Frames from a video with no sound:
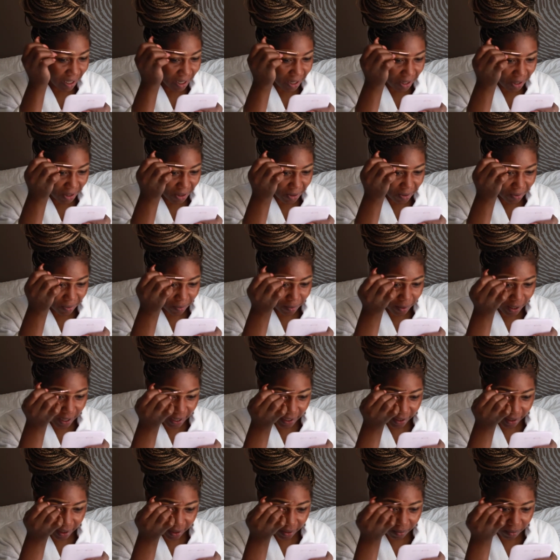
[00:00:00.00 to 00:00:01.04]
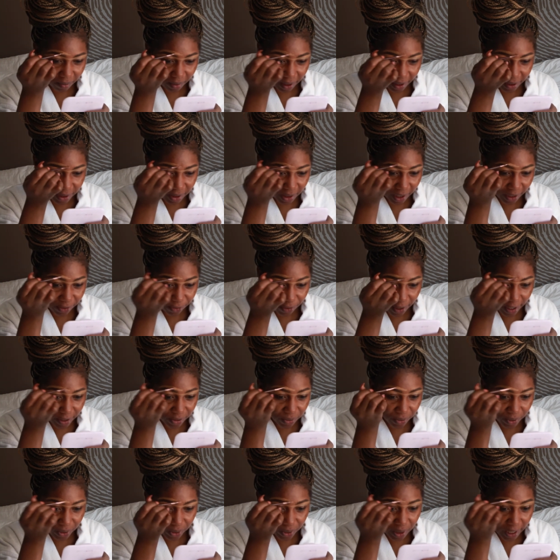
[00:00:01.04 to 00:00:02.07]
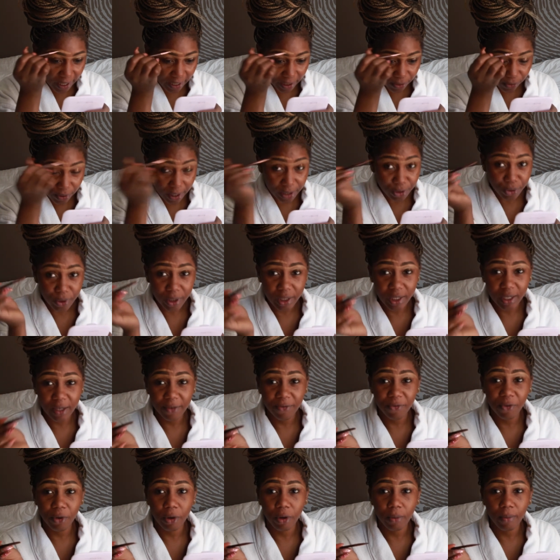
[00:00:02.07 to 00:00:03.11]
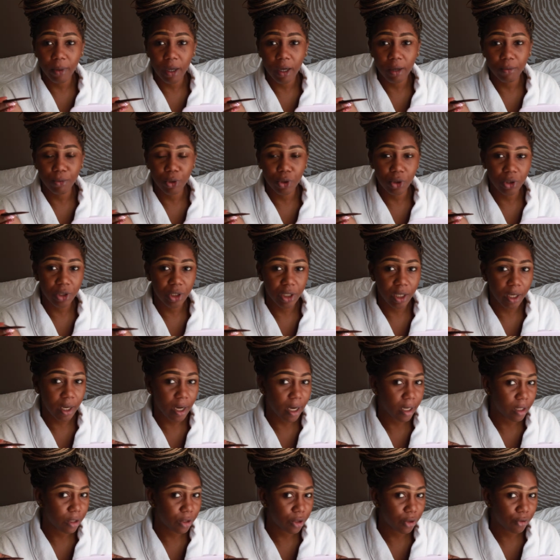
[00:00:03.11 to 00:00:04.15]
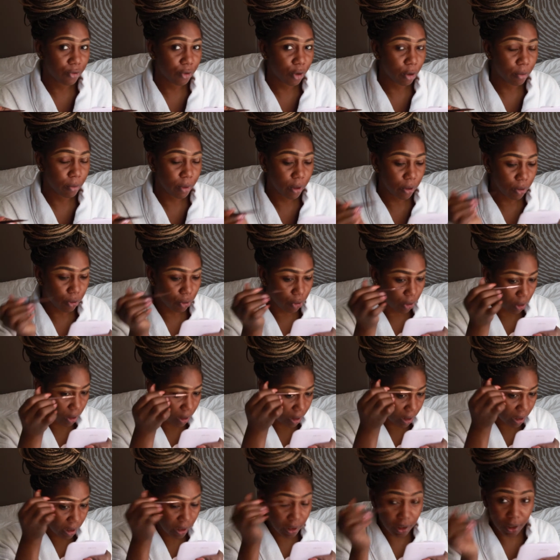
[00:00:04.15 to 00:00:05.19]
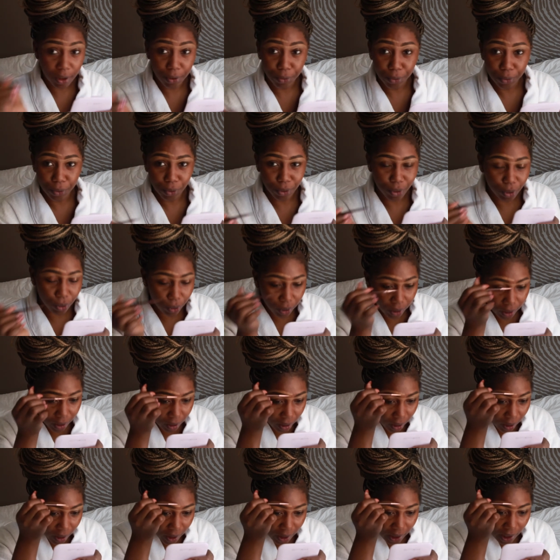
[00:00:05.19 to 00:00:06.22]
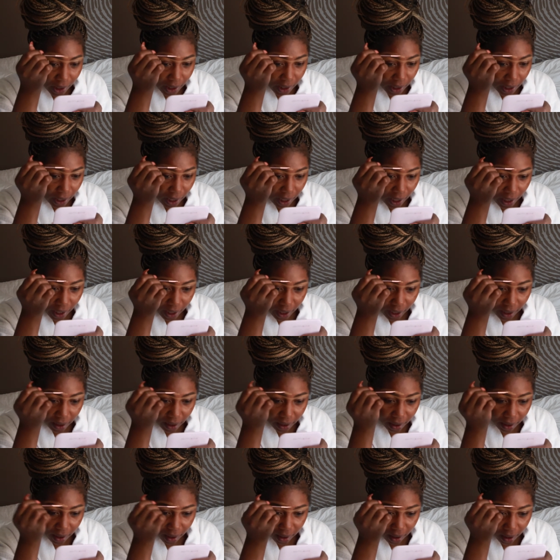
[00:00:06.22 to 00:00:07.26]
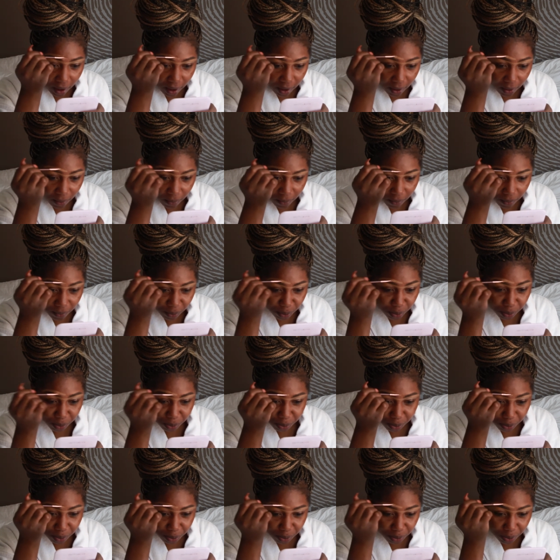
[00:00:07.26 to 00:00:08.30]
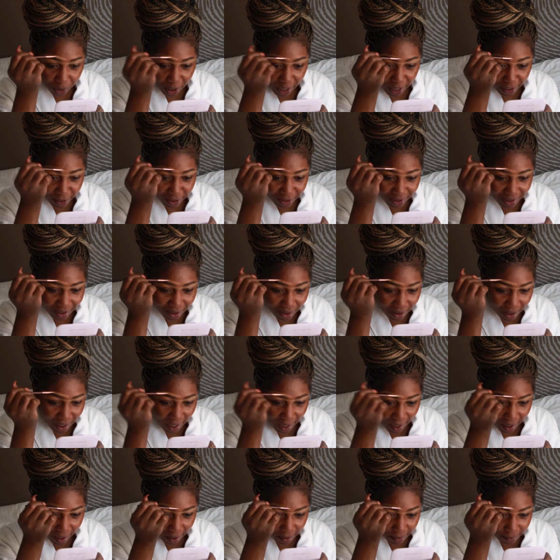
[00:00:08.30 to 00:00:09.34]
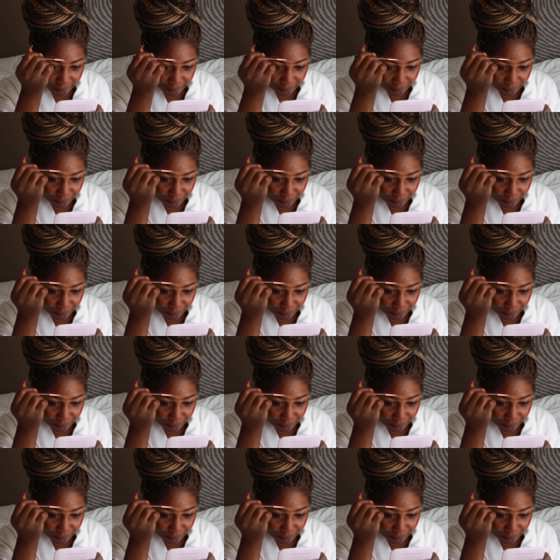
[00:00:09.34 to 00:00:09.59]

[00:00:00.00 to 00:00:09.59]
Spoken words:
I graduated from John Jett College of Criminal Justice in New York, and prior to that,